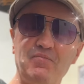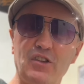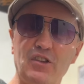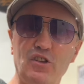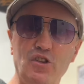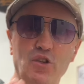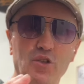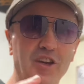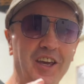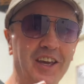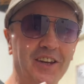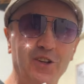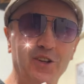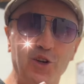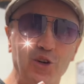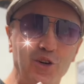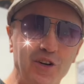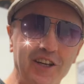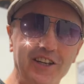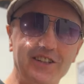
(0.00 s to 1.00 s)
You can
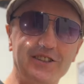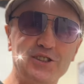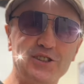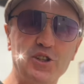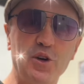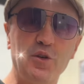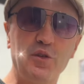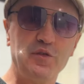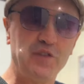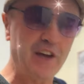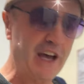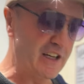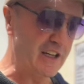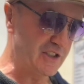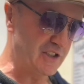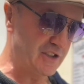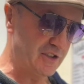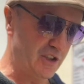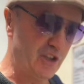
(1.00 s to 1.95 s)
cook it so fast.